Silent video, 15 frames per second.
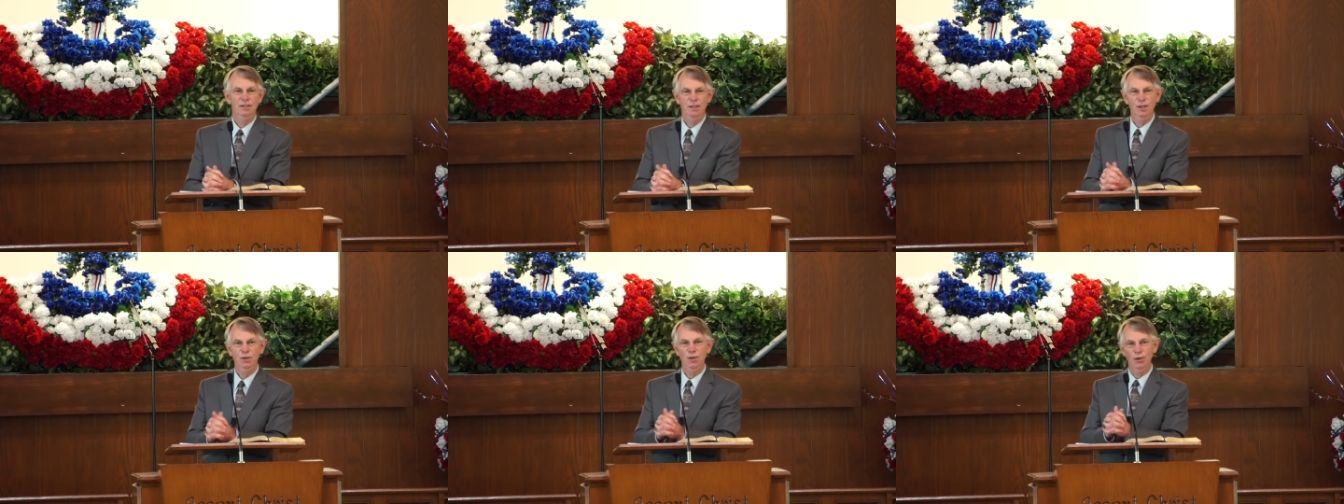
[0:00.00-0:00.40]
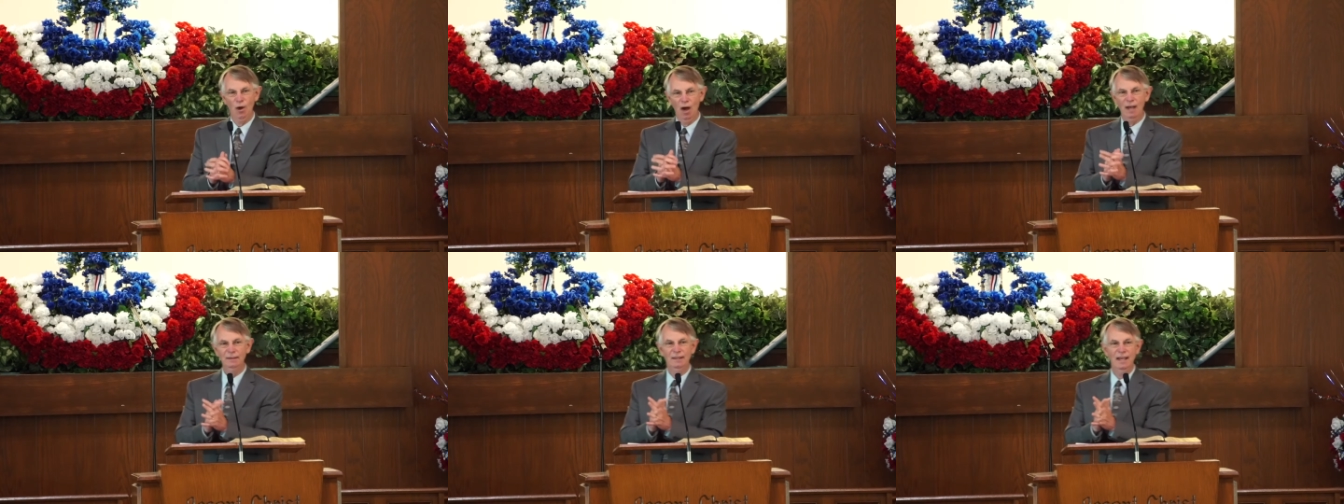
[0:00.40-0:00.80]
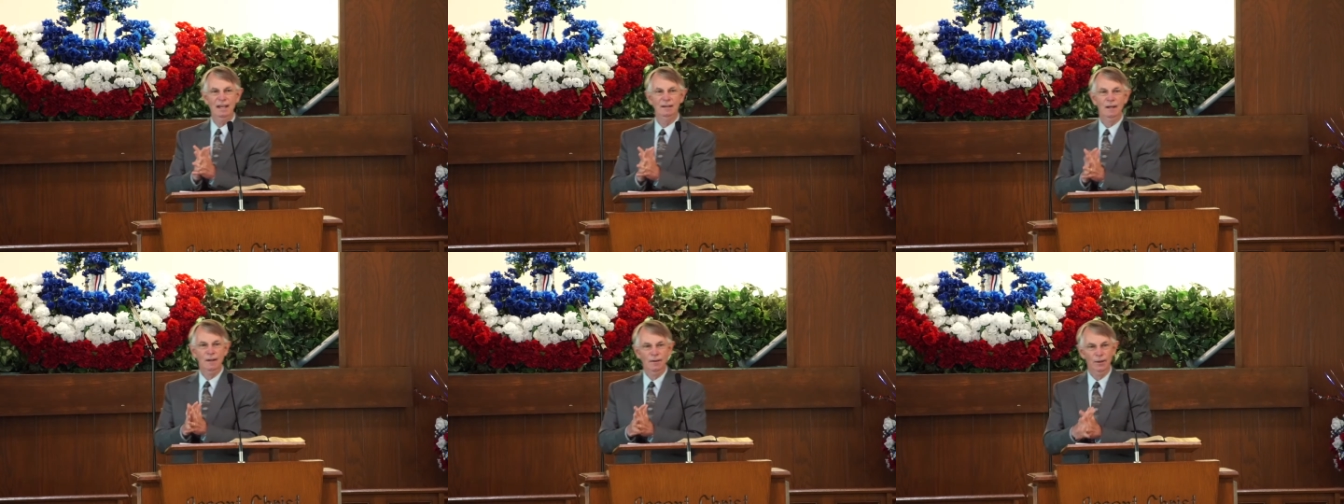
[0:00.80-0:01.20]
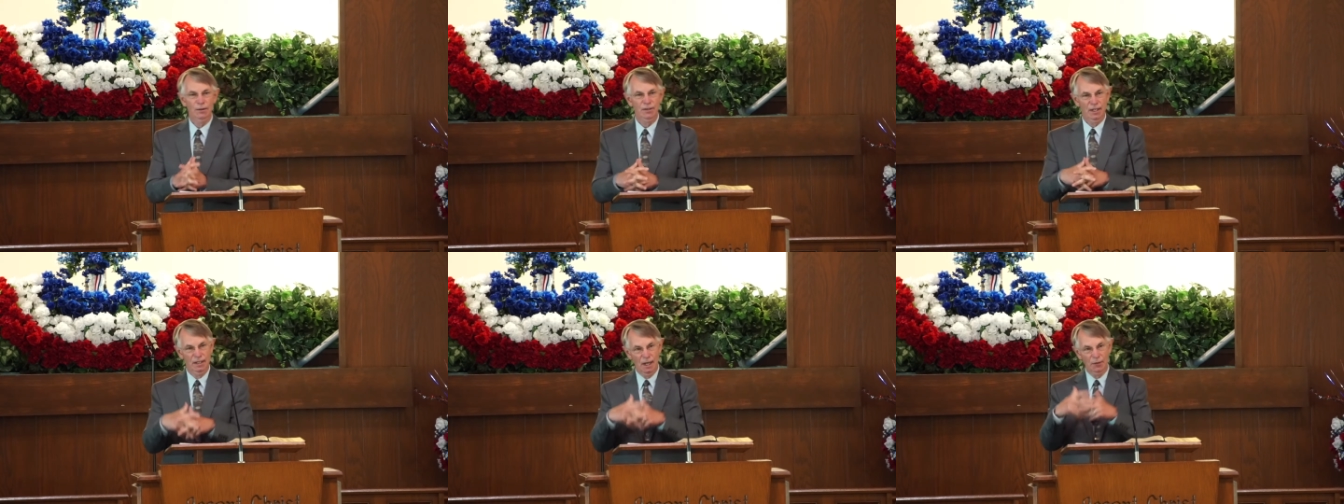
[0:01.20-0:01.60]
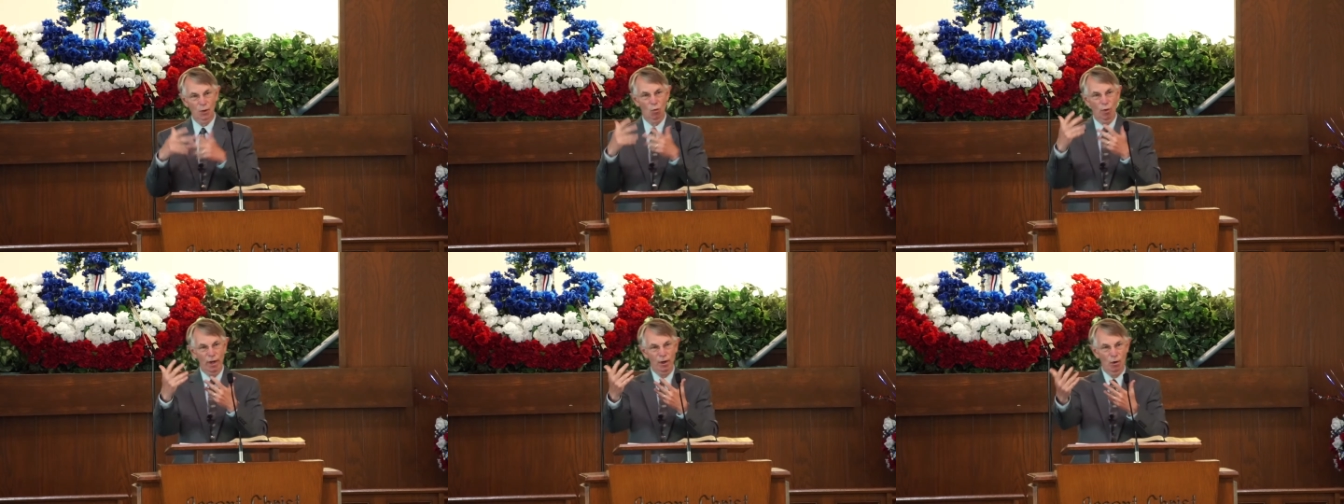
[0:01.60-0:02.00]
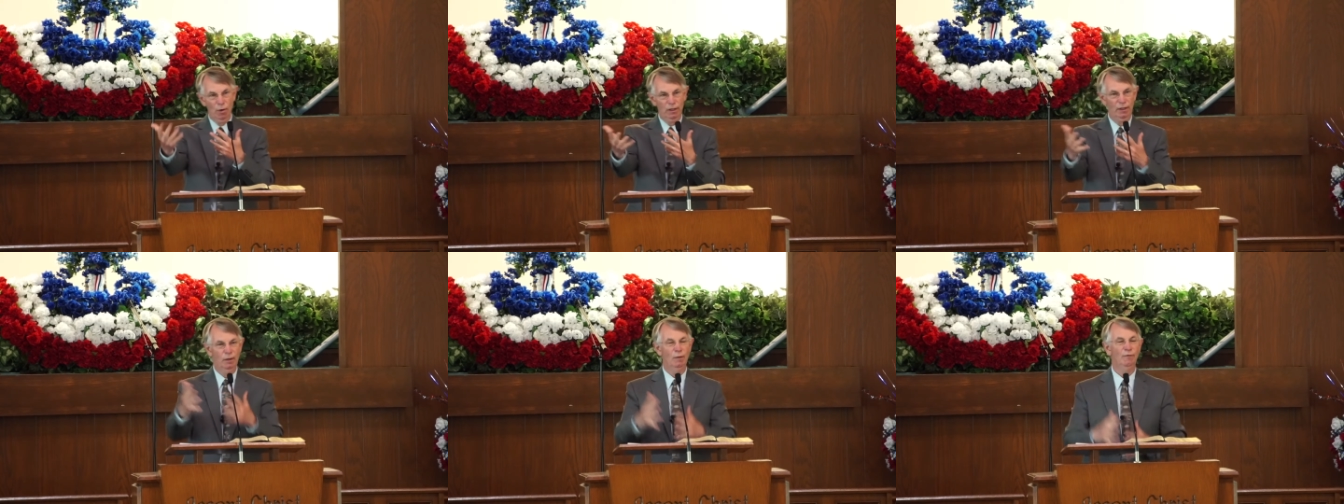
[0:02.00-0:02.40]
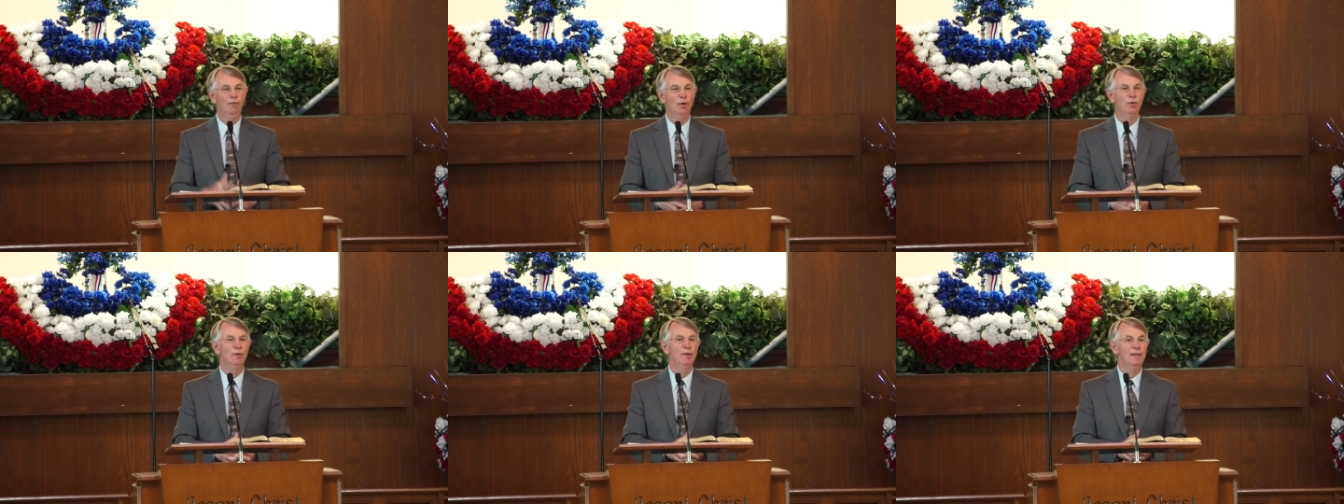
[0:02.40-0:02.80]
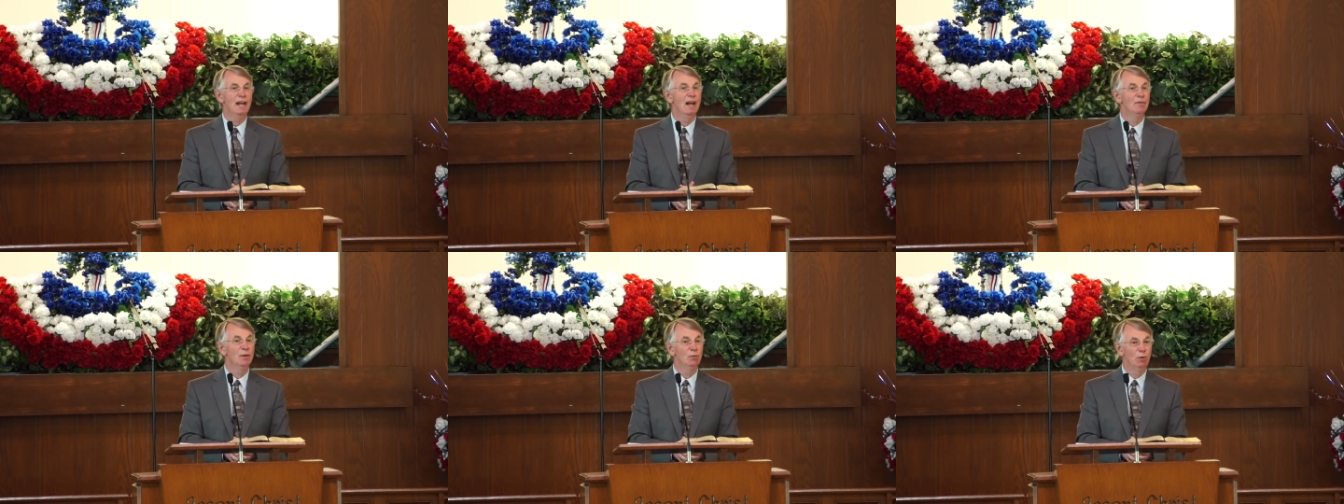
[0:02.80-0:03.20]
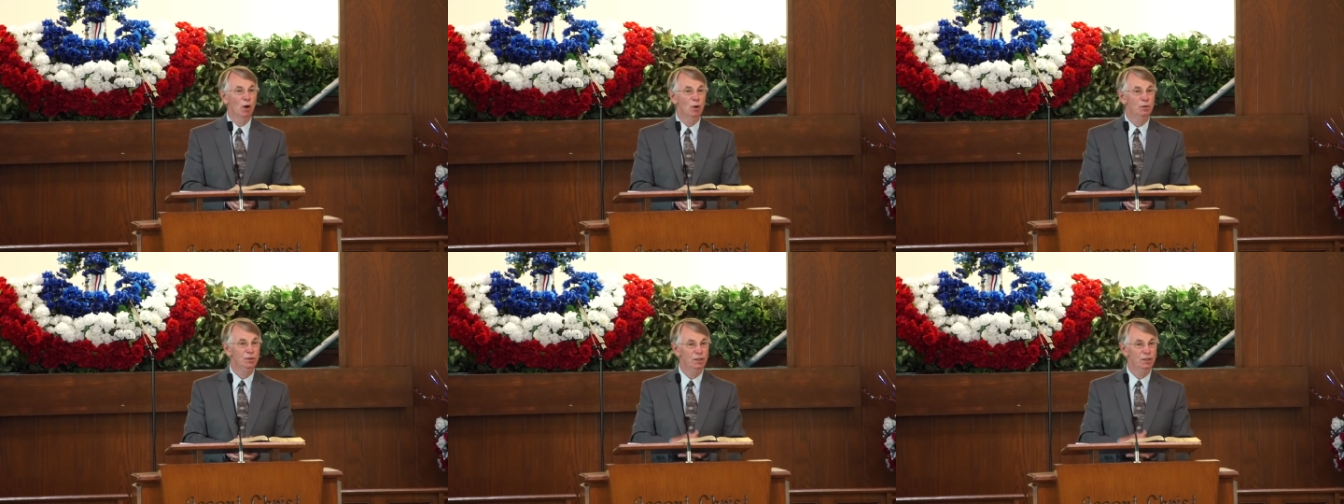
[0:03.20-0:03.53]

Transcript: his thought that there's another widow a little further down the road.